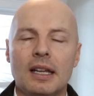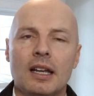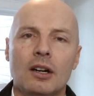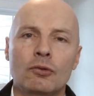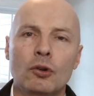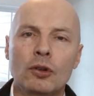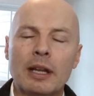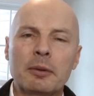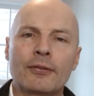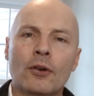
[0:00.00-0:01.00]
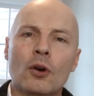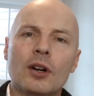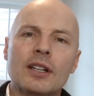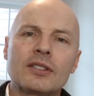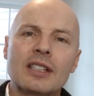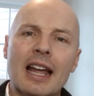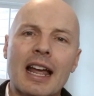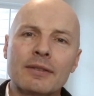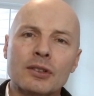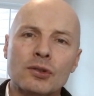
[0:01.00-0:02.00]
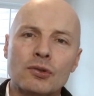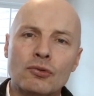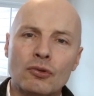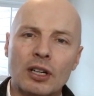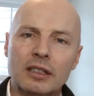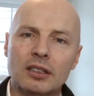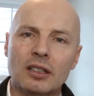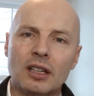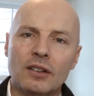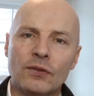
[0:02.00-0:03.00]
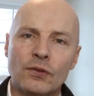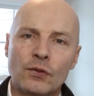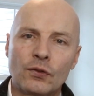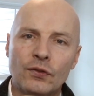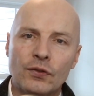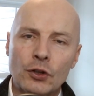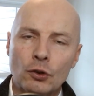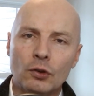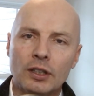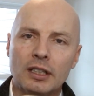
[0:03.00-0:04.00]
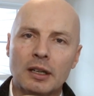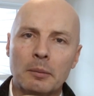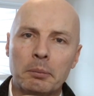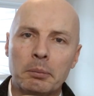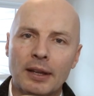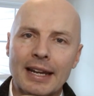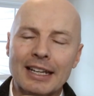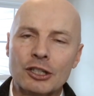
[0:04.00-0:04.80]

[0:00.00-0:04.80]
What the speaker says: Rule number 4 is to have a strict fueling plan.